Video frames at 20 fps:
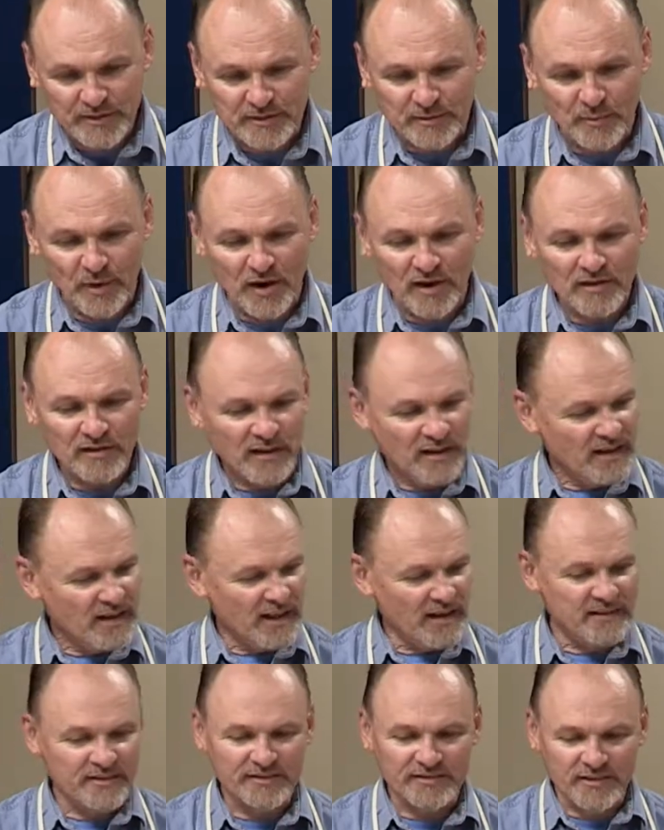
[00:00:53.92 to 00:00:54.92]
with them all
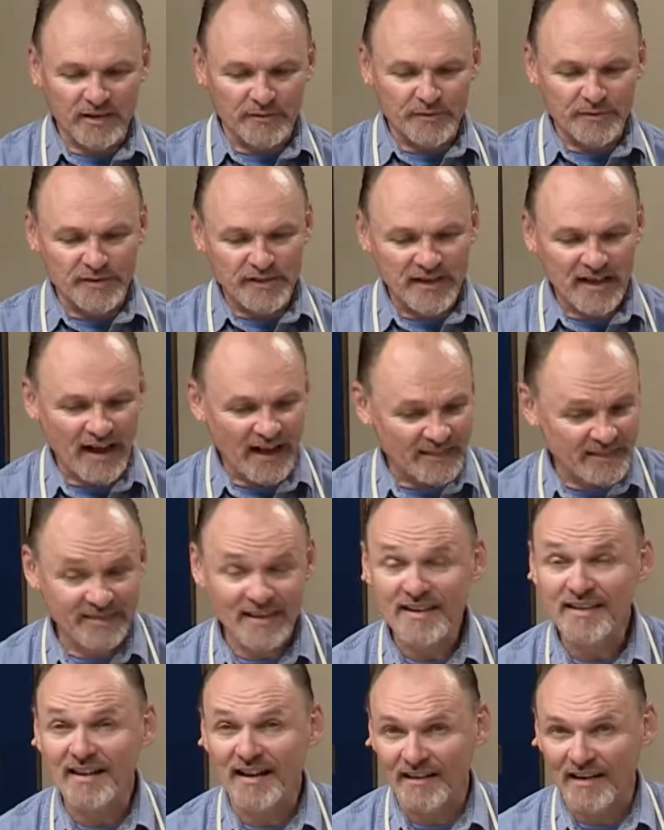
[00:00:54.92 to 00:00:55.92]
and discovered that I
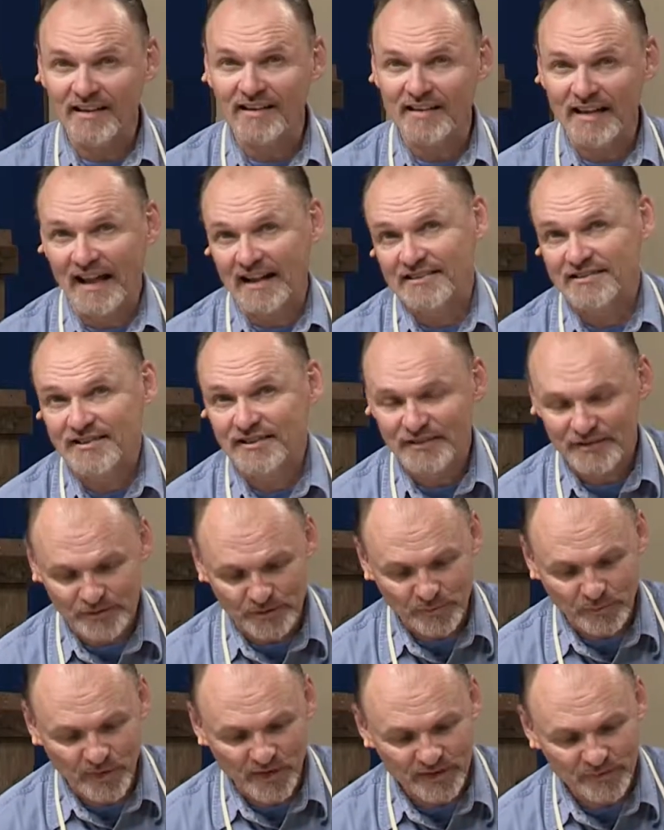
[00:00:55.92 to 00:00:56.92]
think I like actually
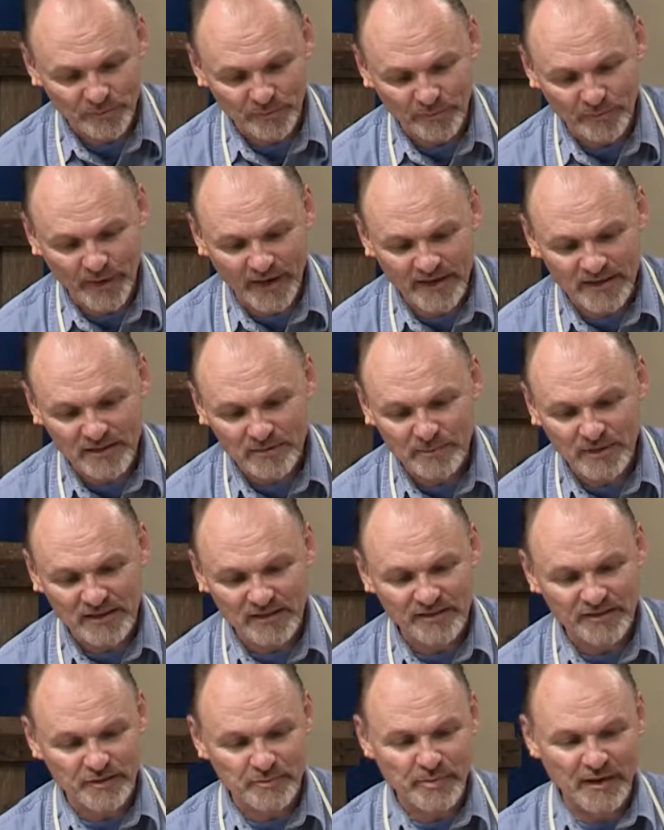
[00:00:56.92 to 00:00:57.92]
the one right in the
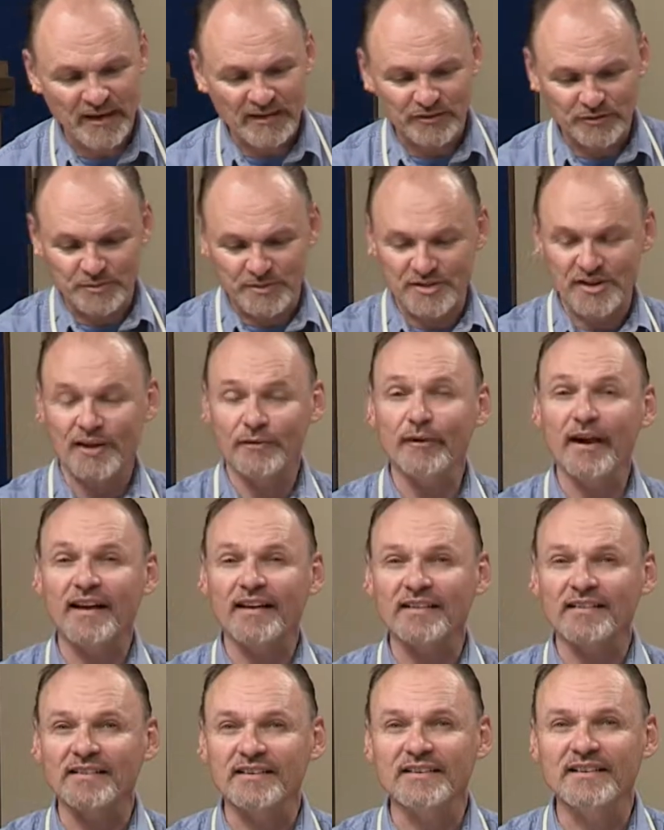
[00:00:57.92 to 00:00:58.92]
middle the best, which
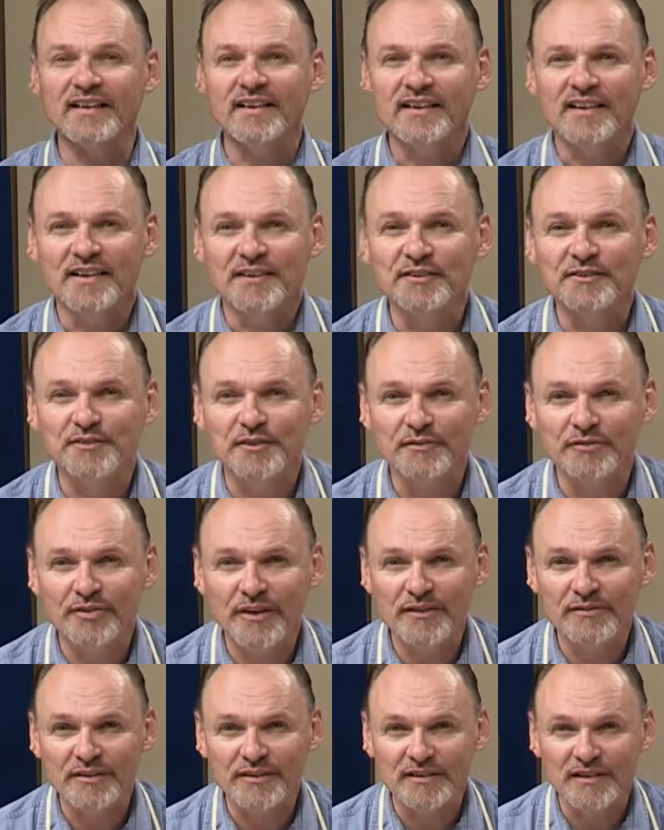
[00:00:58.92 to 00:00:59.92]
ironically is the
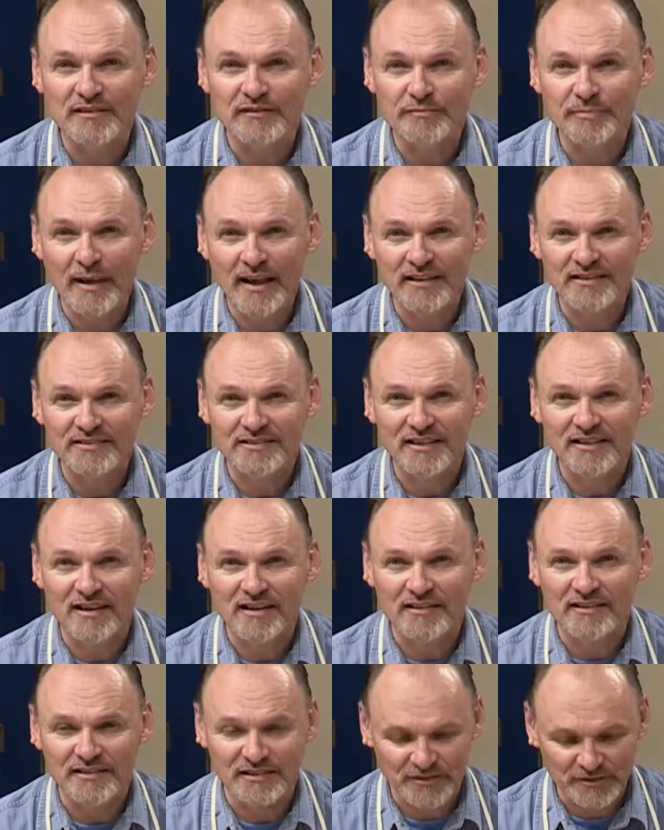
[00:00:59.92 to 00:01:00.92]
favorite of
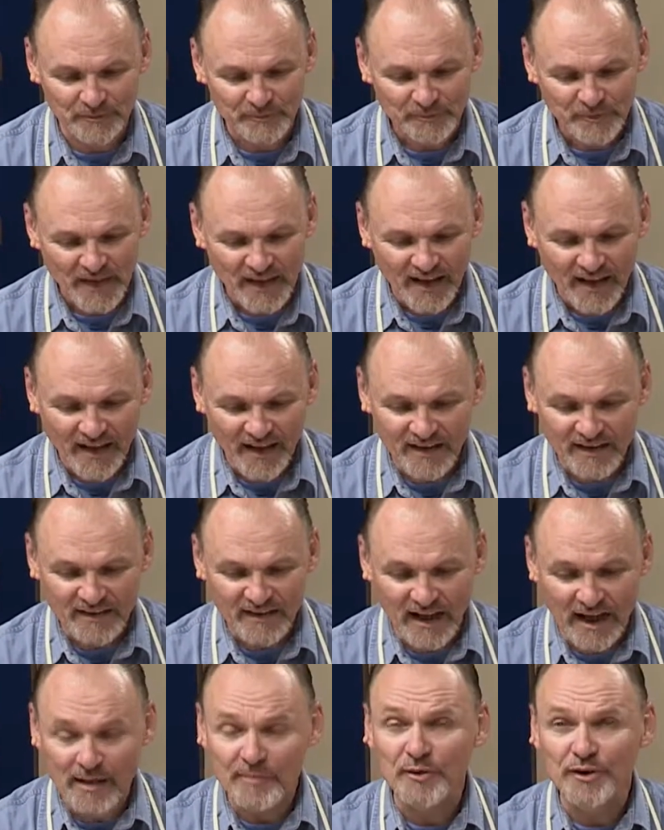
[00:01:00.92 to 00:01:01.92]
pastel artists.
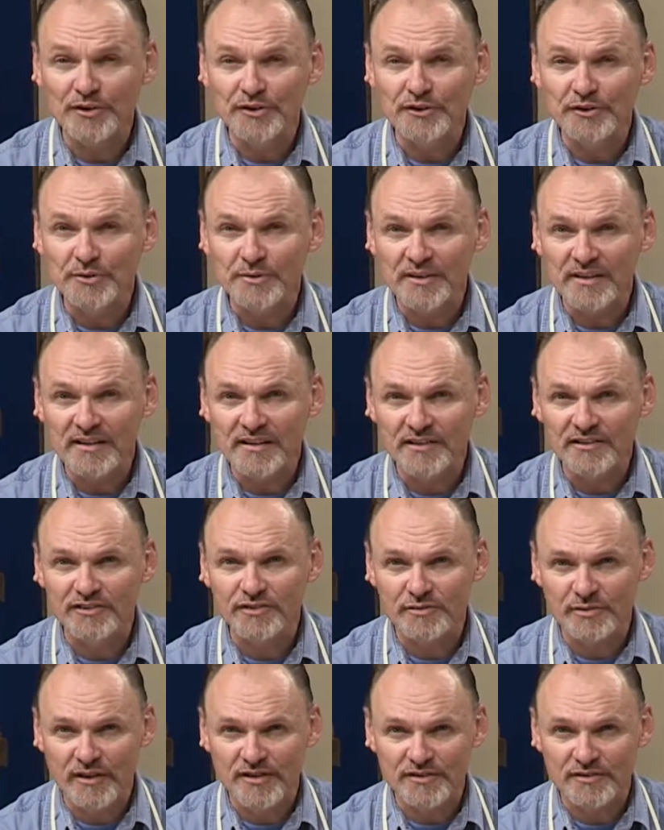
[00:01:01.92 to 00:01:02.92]
And I'm going to do an
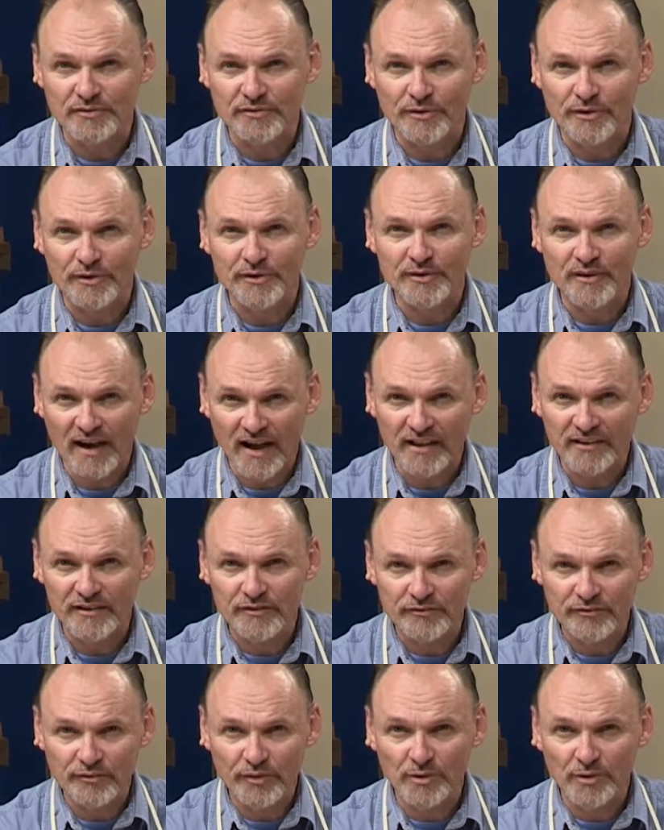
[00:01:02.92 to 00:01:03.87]
illustration for you on the